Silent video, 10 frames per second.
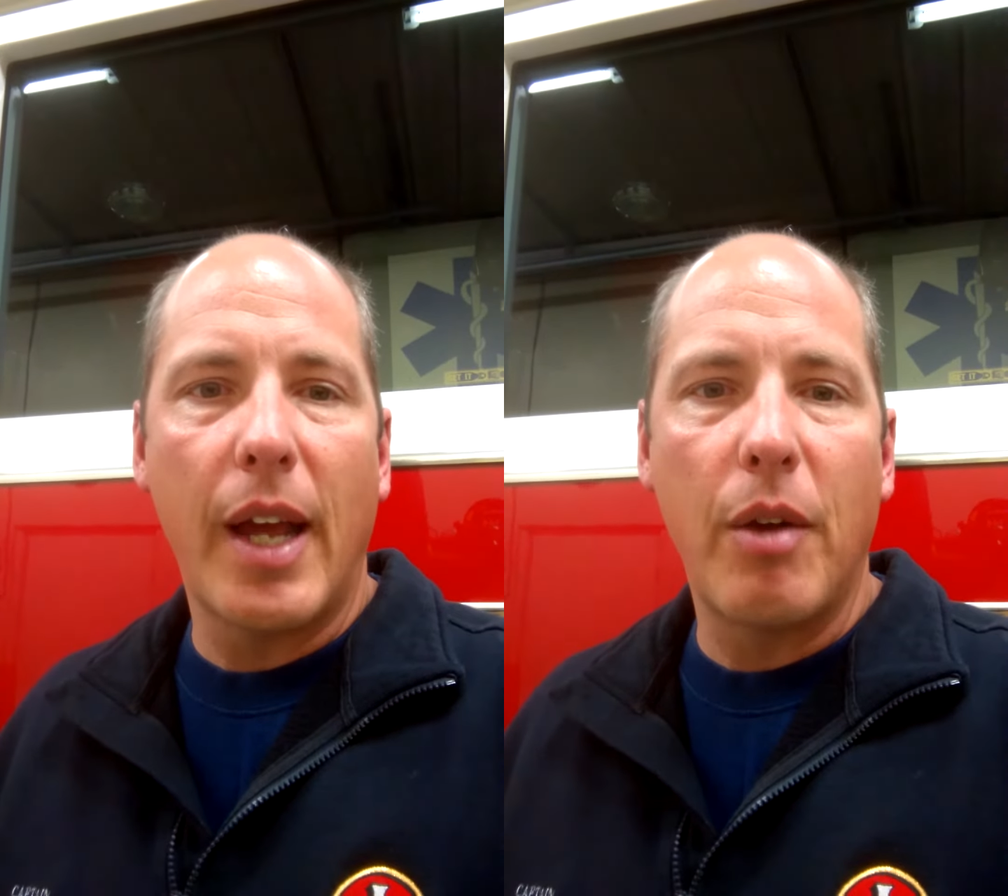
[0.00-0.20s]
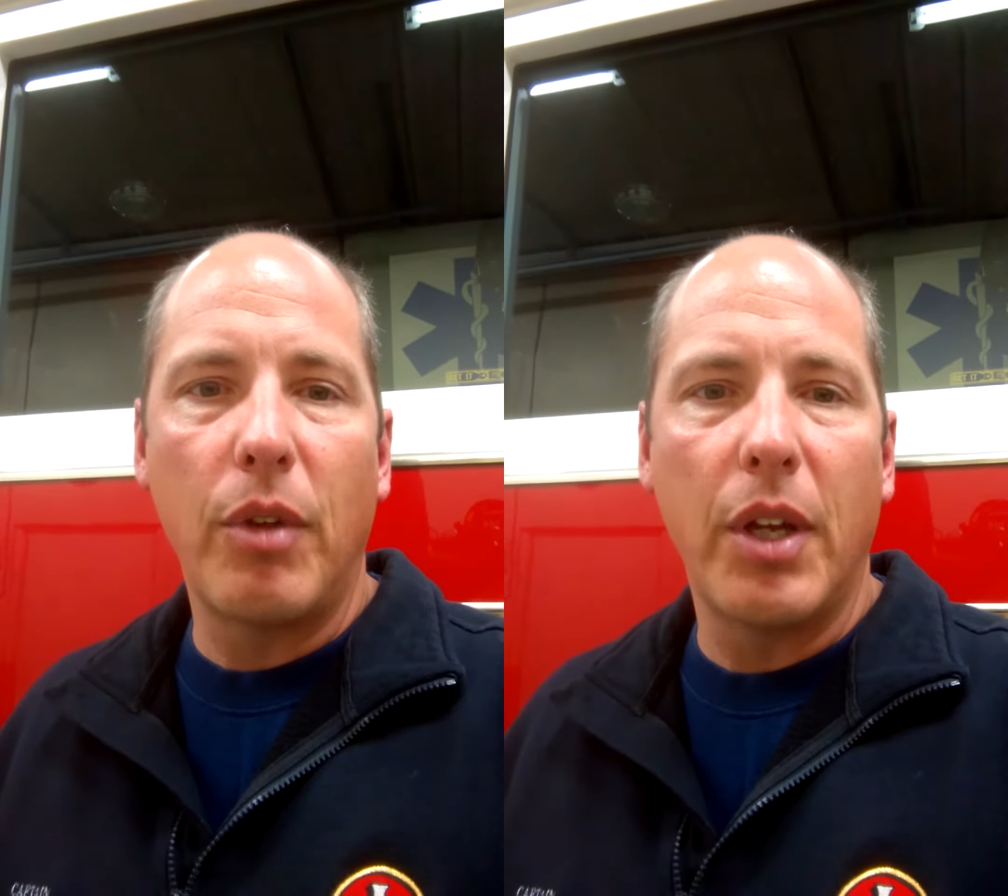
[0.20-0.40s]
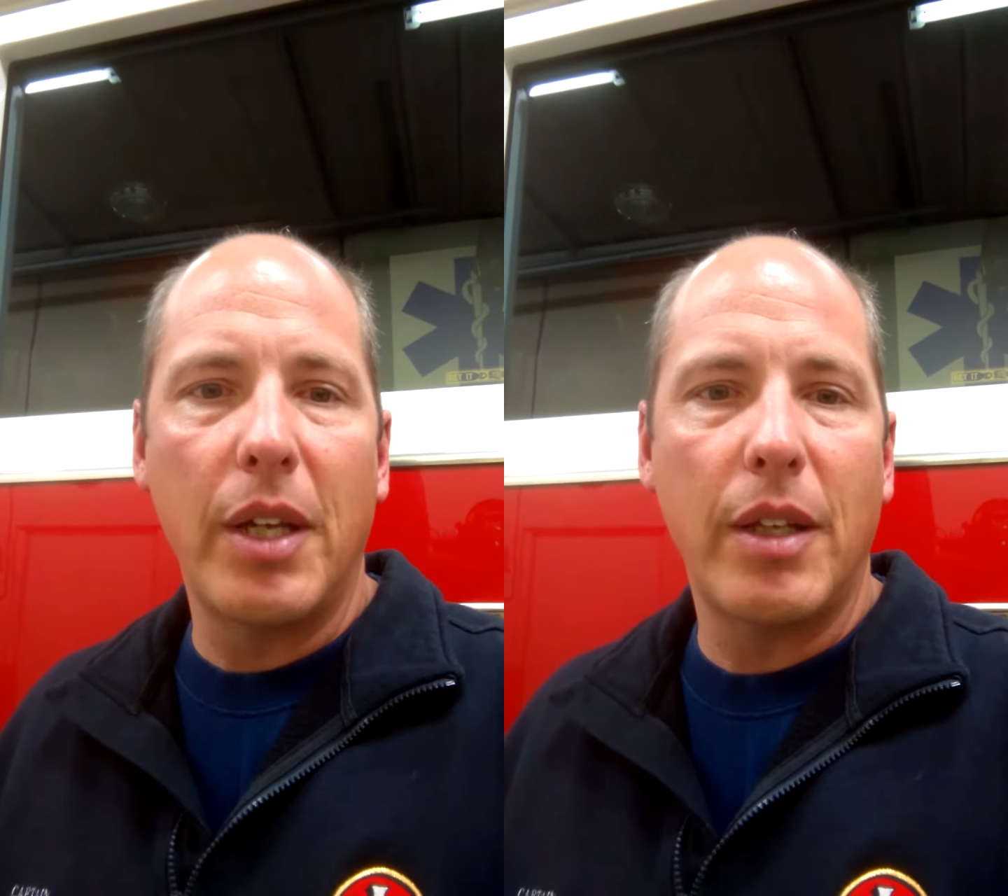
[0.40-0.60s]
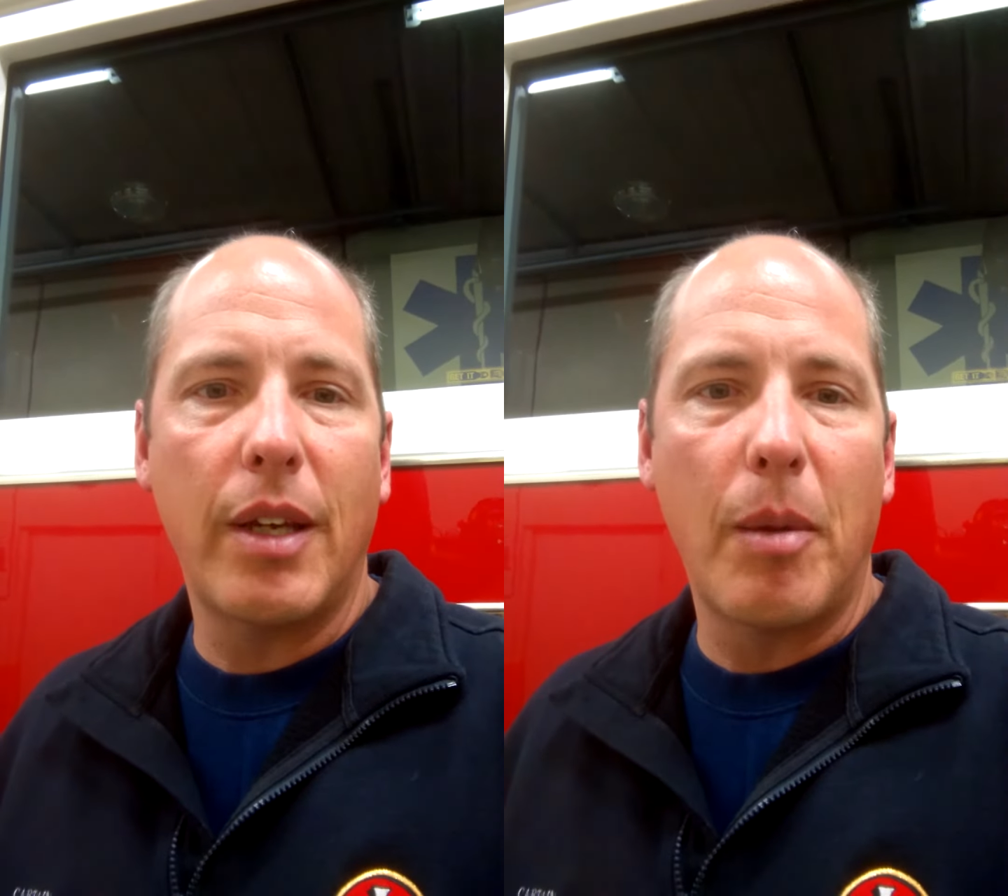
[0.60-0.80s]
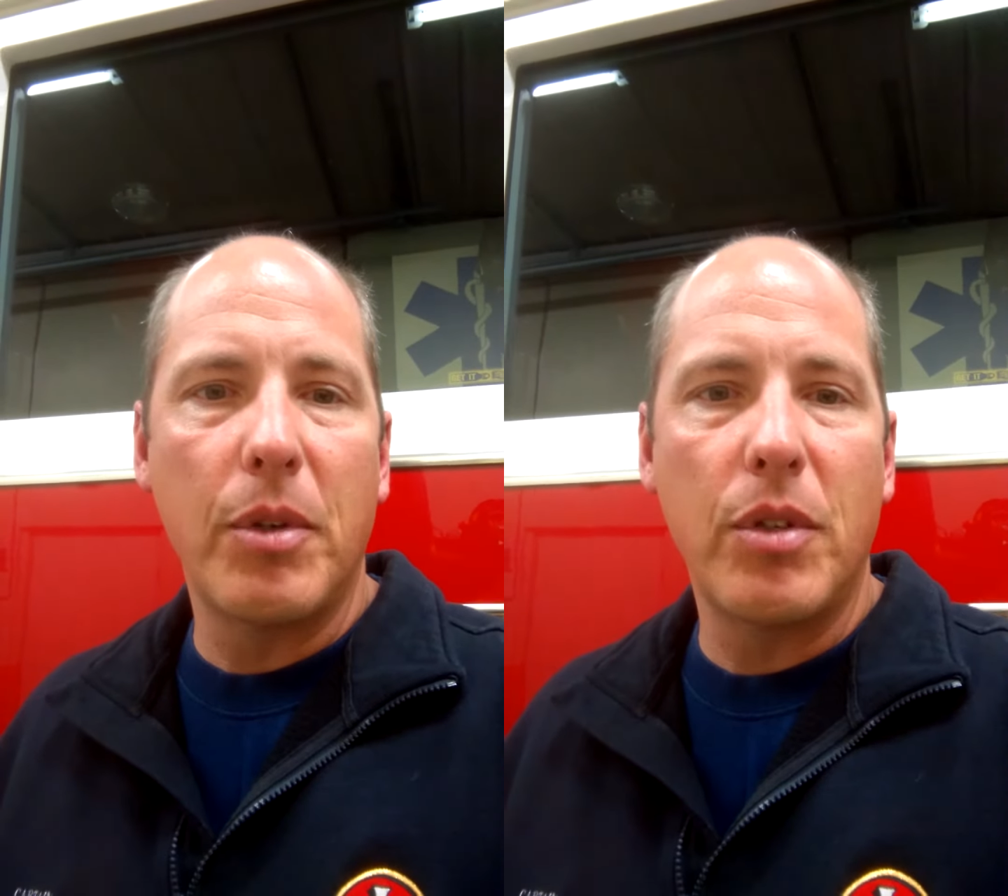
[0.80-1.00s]
down looking at
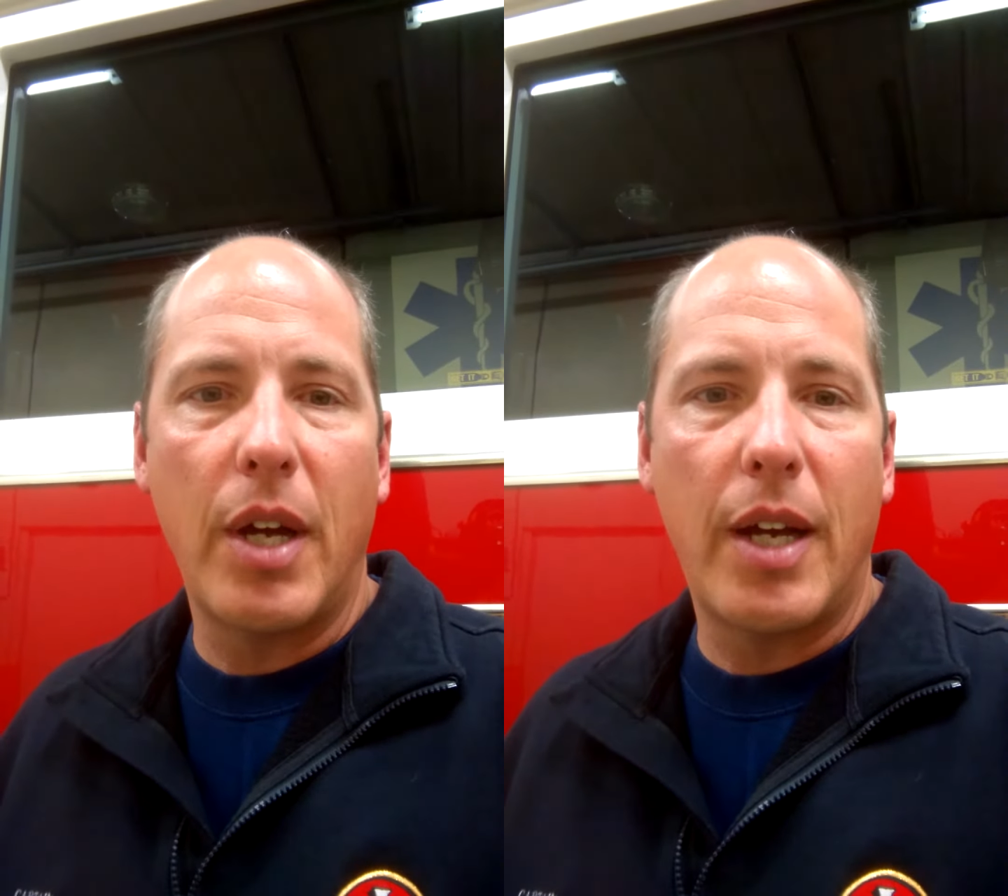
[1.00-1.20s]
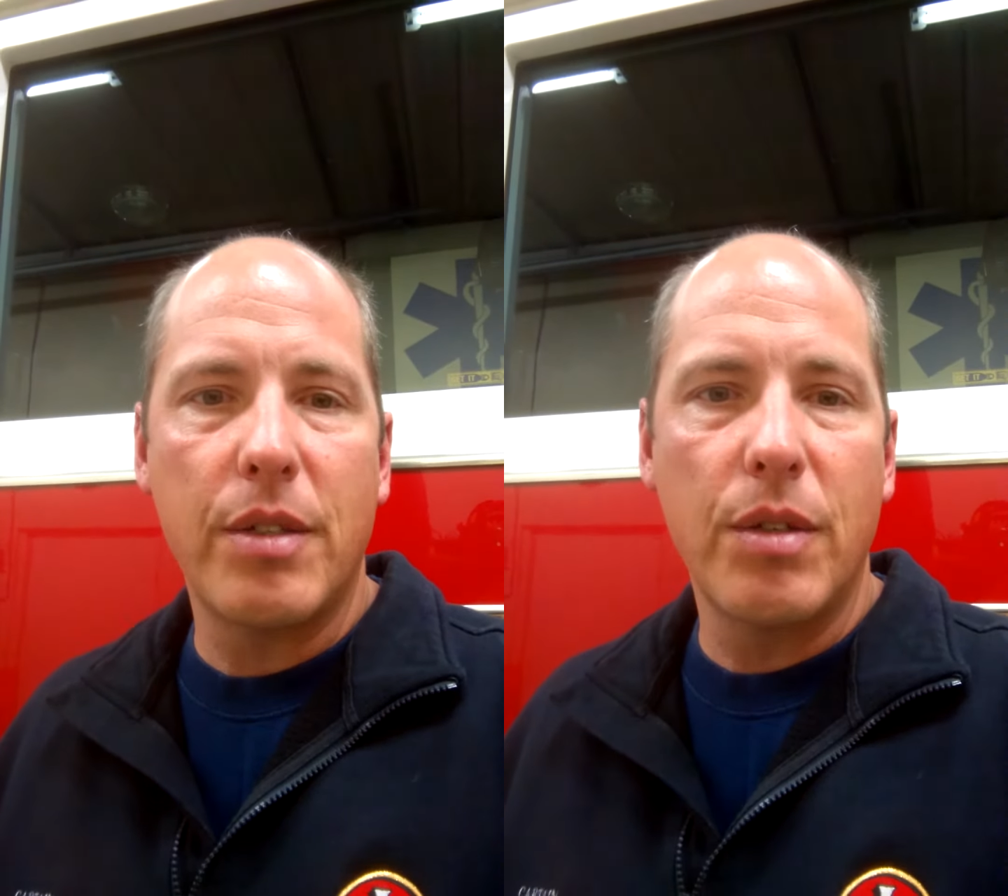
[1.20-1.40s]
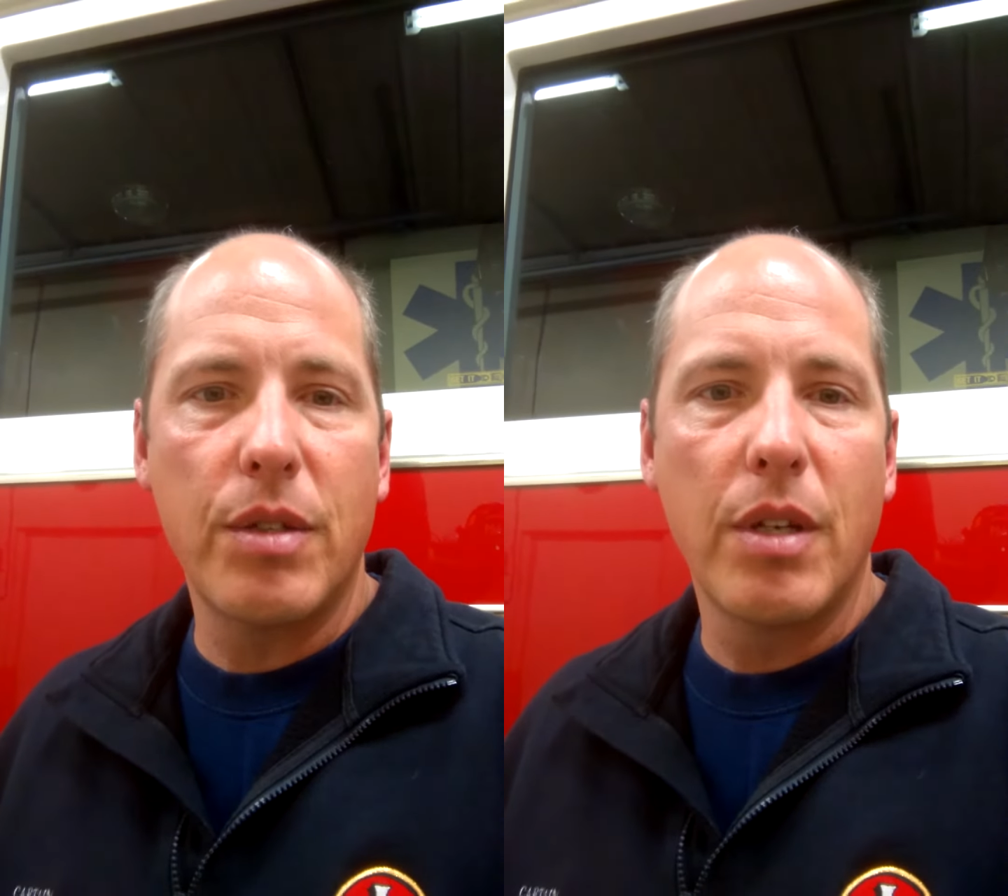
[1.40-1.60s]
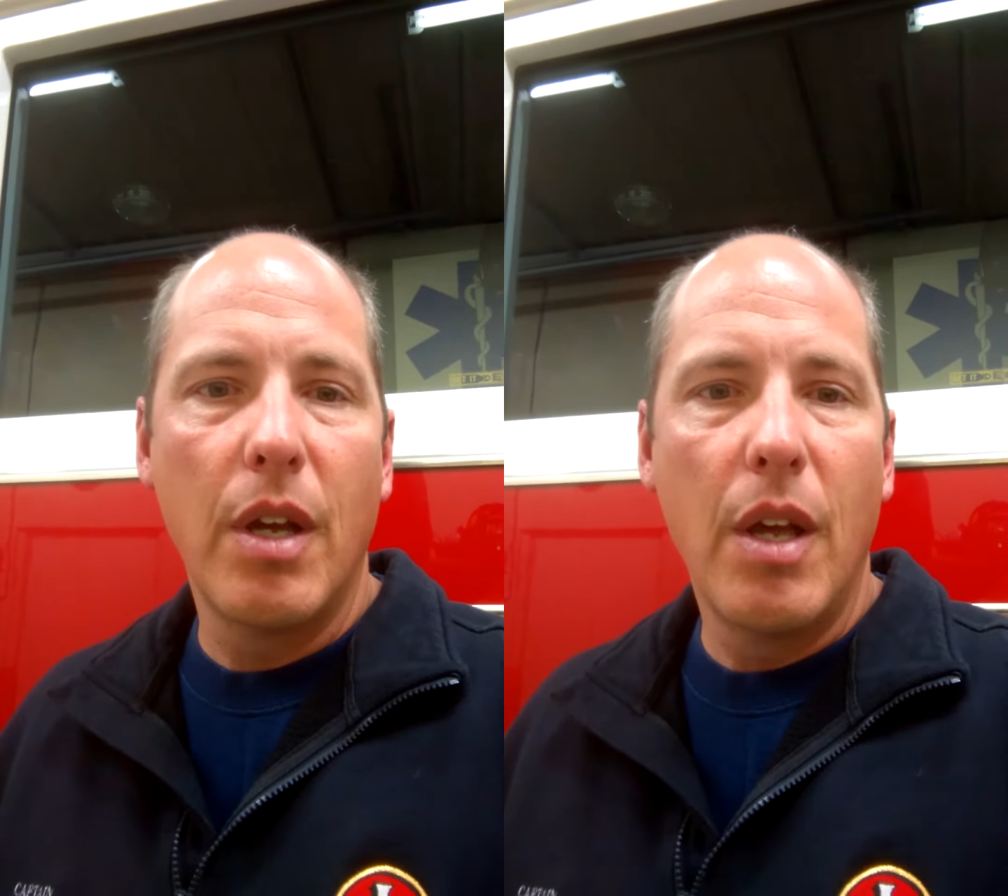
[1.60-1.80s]
the chemical hazards